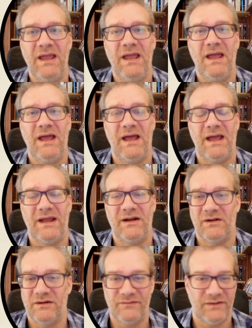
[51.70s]
and
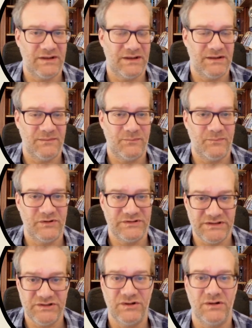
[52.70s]
all of the
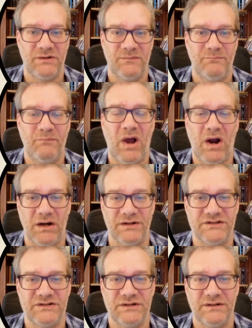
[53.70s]
procedural
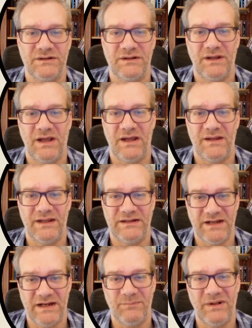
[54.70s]
parts that
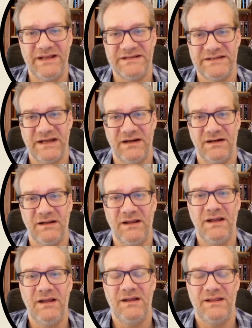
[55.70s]
take place there.
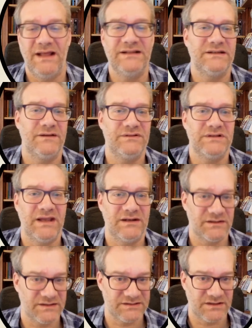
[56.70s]
That stuff is
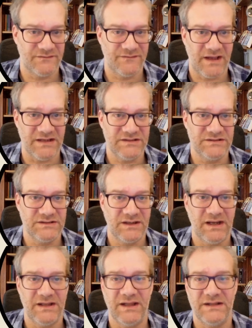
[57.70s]
handled as advice
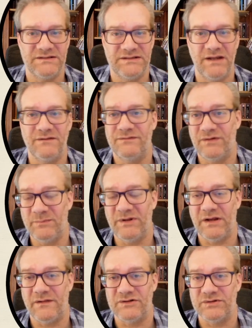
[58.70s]
and then set firmly
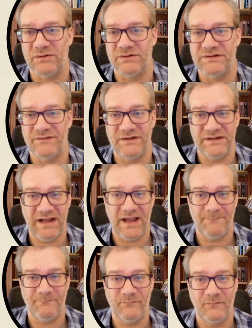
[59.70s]
on the shoulders of the
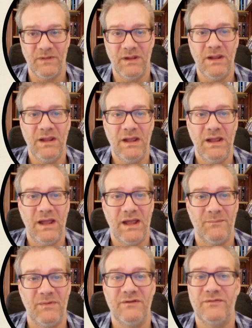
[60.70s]
DM.
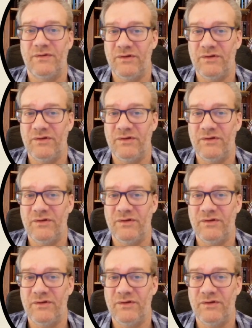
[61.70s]
But further